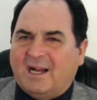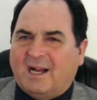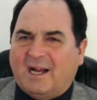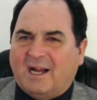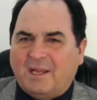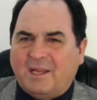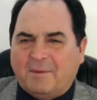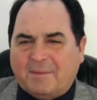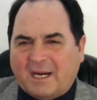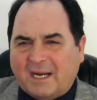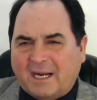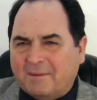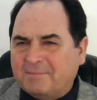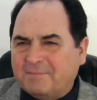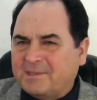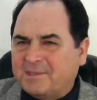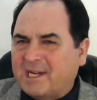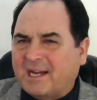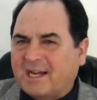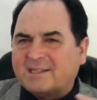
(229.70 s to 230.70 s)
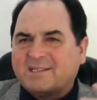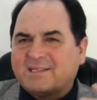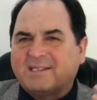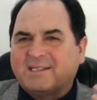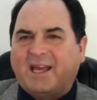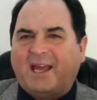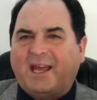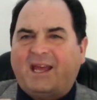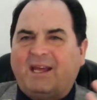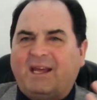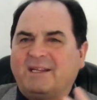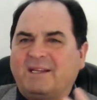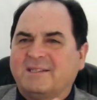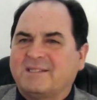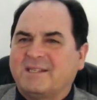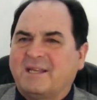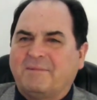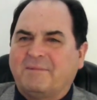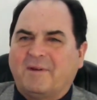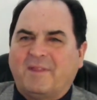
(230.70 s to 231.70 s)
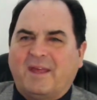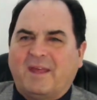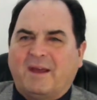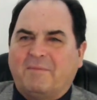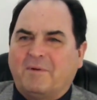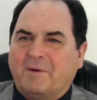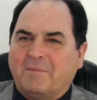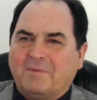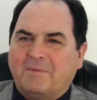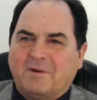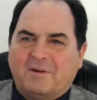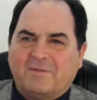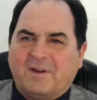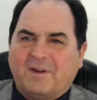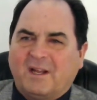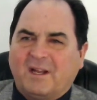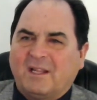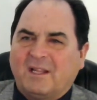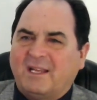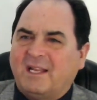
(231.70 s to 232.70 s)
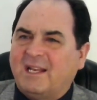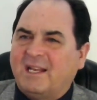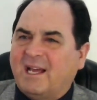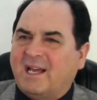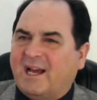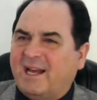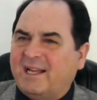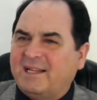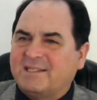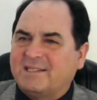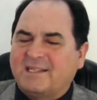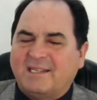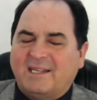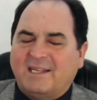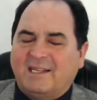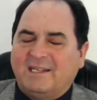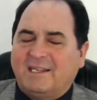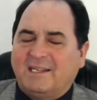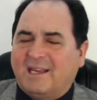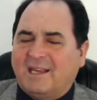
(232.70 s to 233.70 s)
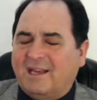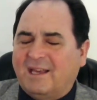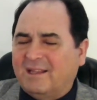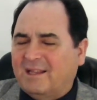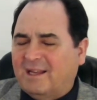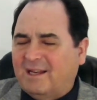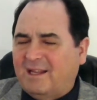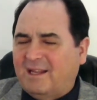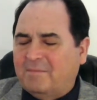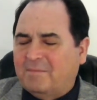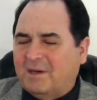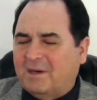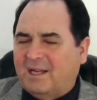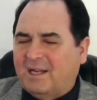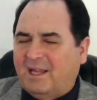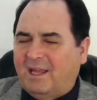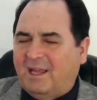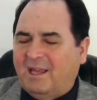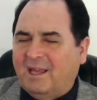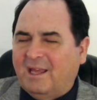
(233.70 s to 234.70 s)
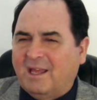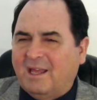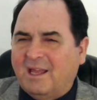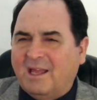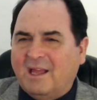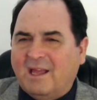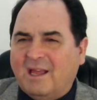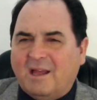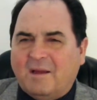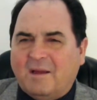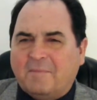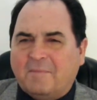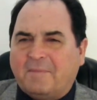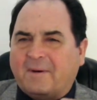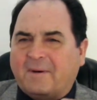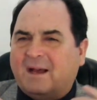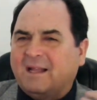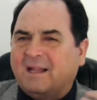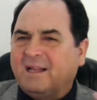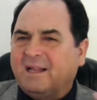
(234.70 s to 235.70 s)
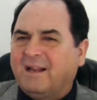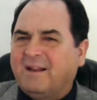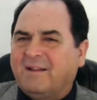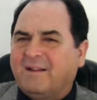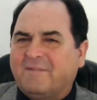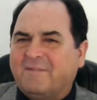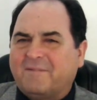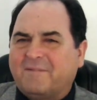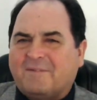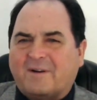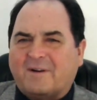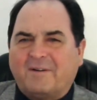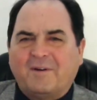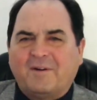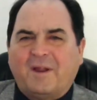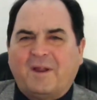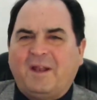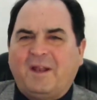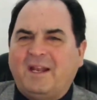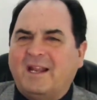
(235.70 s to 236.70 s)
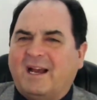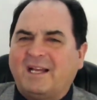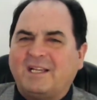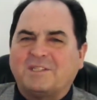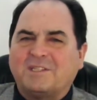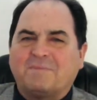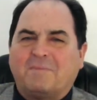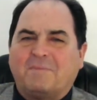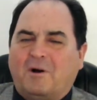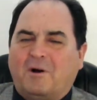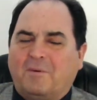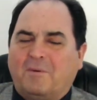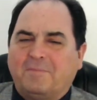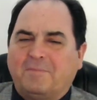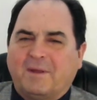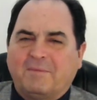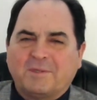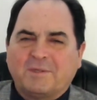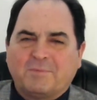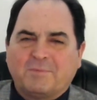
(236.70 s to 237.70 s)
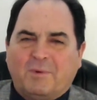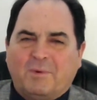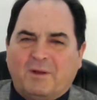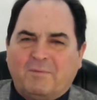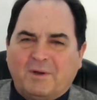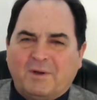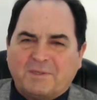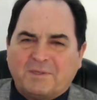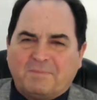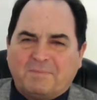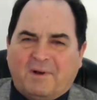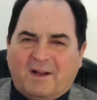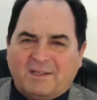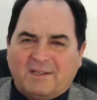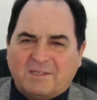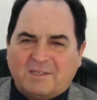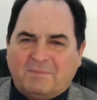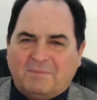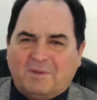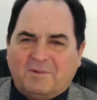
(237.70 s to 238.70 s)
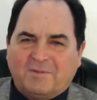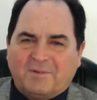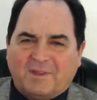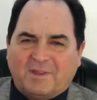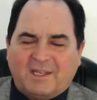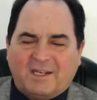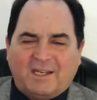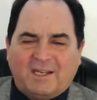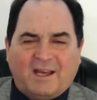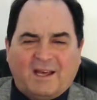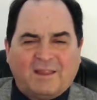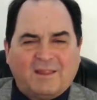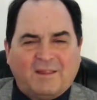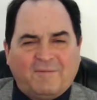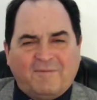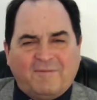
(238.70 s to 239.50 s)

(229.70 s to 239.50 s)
You might object saying some of them were perfectly nice and didn't kill anybody, but for every nice pope, there was one responsible for the death of